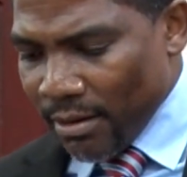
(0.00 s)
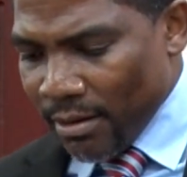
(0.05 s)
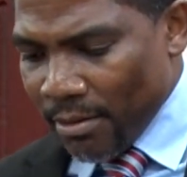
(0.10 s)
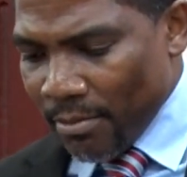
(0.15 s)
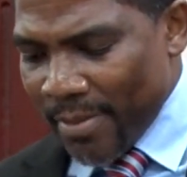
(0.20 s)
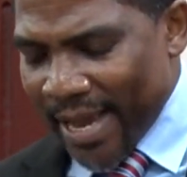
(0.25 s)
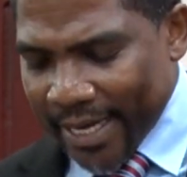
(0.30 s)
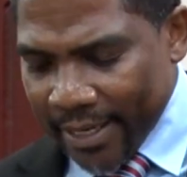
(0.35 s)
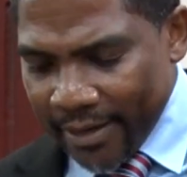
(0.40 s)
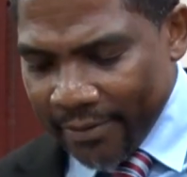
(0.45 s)

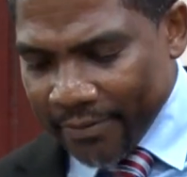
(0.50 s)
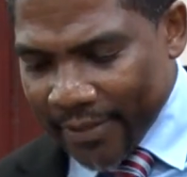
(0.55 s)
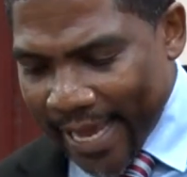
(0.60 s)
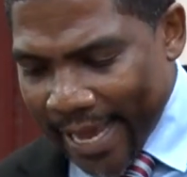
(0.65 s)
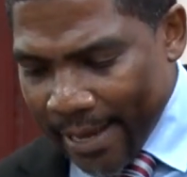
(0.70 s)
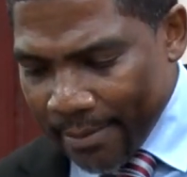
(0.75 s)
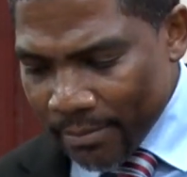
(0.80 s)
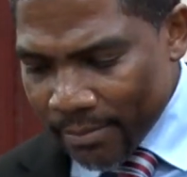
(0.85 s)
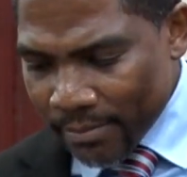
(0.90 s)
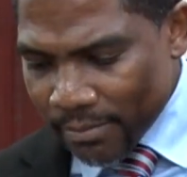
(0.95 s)
Many of
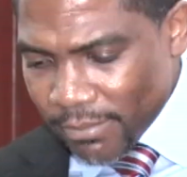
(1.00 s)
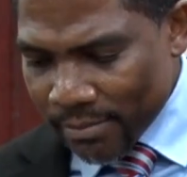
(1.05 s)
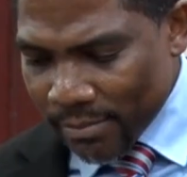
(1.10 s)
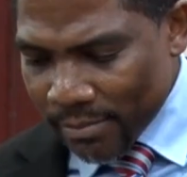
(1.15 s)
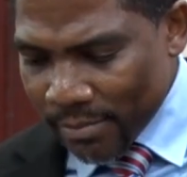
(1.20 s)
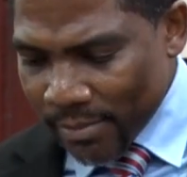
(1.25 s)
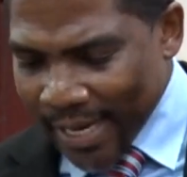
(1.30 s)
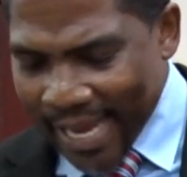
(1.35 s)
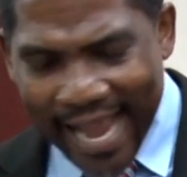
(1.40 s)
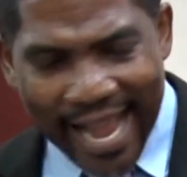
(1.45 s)
them
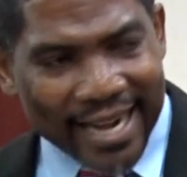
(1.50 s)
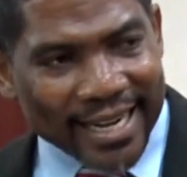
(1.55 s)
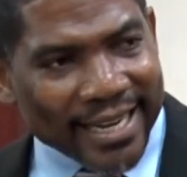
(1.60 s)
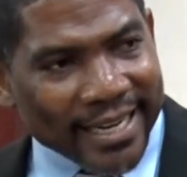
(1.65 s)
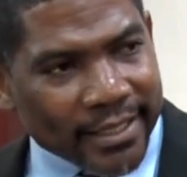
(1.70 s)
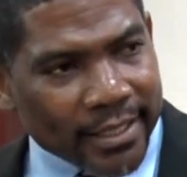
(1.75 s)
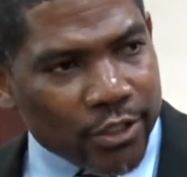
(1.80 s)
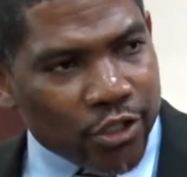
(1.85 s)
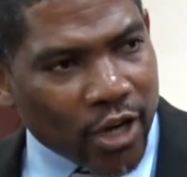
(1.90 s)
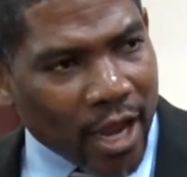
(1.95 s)
can't
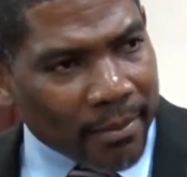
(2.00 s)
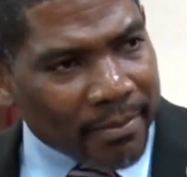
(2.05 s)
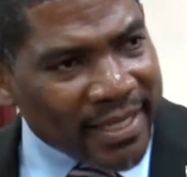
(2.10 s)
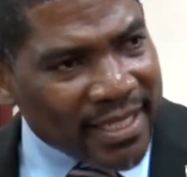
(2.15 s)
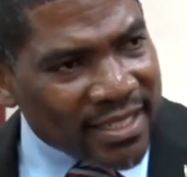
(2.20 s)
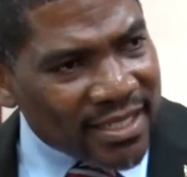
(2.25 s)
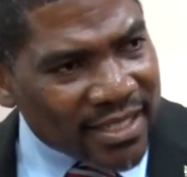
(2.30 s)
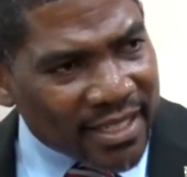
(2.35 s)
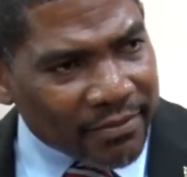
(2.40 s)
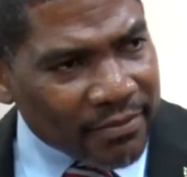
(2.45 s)
get a job
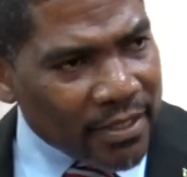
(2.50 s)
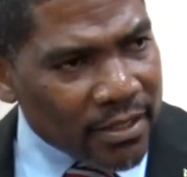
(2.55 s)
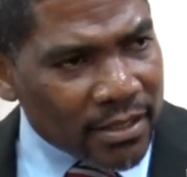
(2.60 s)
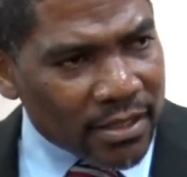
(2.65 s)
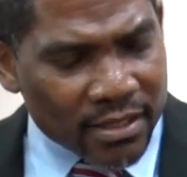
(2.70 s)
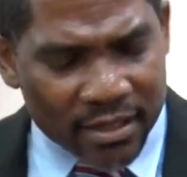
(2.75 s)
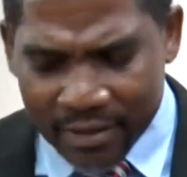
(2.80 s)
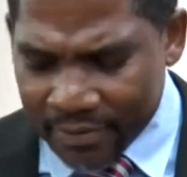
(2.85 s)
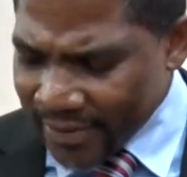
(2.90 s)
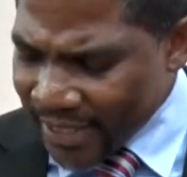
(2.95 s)
in the civil
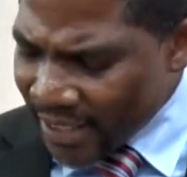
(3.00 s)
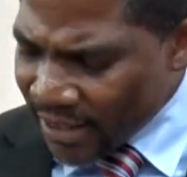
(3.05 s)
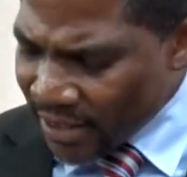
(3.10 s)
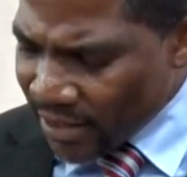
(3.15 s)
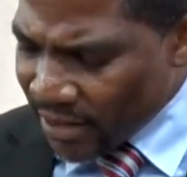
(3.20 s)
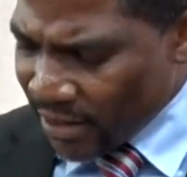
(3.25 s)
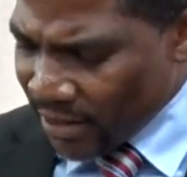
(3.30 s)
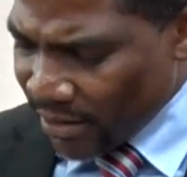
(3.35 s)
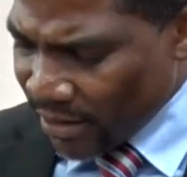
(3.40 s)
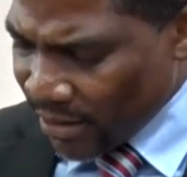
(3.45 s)

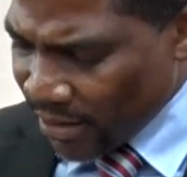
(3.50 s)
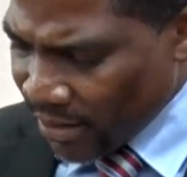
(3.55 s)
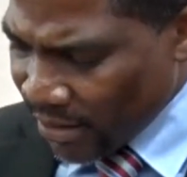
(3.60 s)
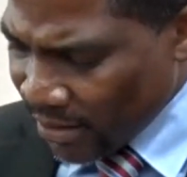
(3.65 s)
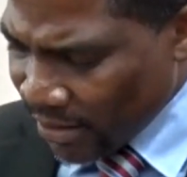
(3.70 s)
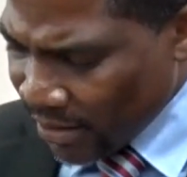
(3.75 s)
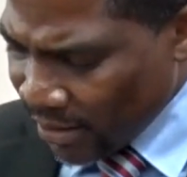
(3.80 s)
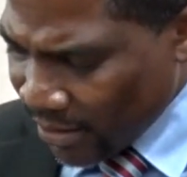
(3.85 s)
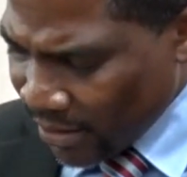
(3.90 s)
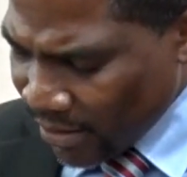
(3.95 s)
service,
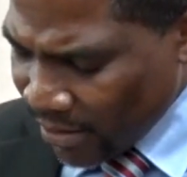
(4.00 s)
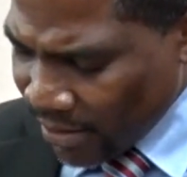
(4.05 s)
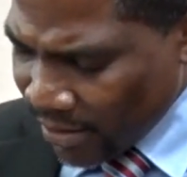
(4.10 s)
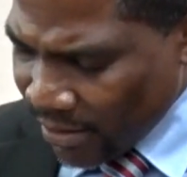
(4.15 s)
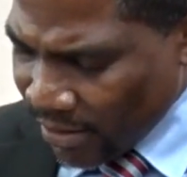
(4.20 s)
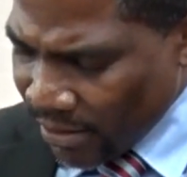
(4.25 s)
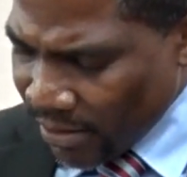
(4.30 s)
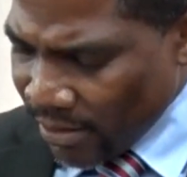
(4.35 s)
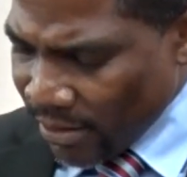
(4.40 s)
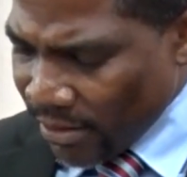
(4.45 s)

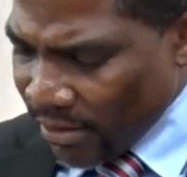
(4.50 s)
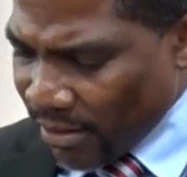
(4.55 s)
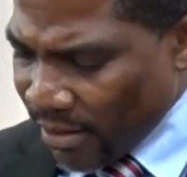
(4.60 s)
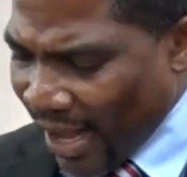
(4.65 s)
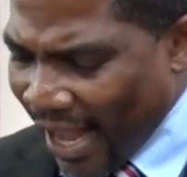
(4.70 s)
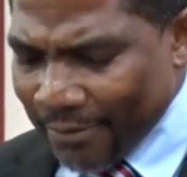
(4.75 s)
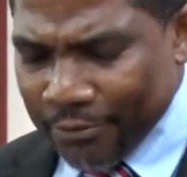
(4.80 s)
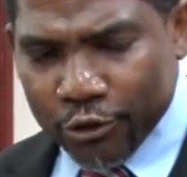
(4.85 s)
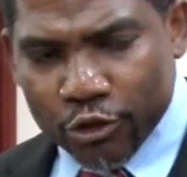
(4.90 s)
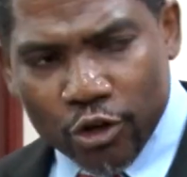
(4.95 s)

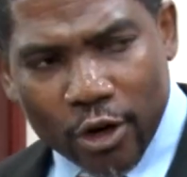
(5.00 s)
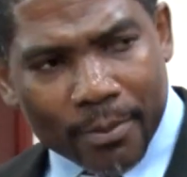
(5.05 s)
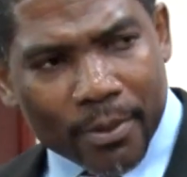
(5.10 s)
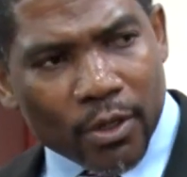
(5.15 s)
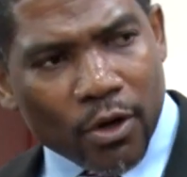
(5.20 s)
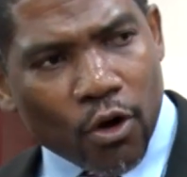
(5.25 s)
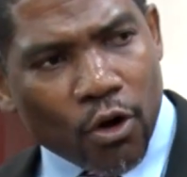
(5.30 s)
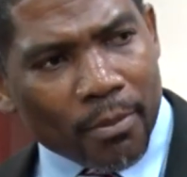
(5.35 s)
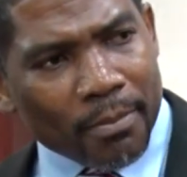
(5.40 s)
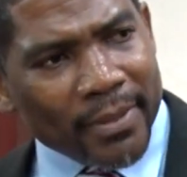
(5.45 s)
have
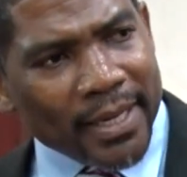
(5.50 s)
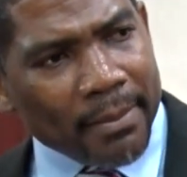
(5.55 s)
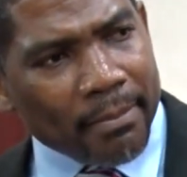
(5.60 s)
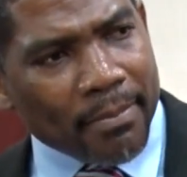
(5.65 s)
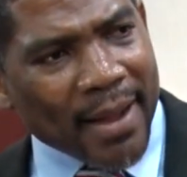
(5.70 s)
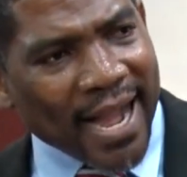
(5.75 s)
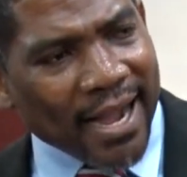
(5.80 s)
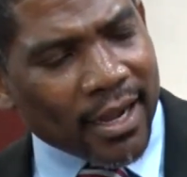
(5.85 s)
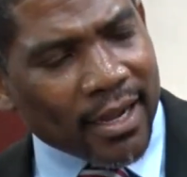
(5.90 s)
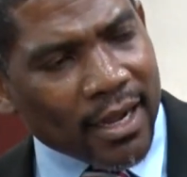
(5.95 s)
trouble opening bank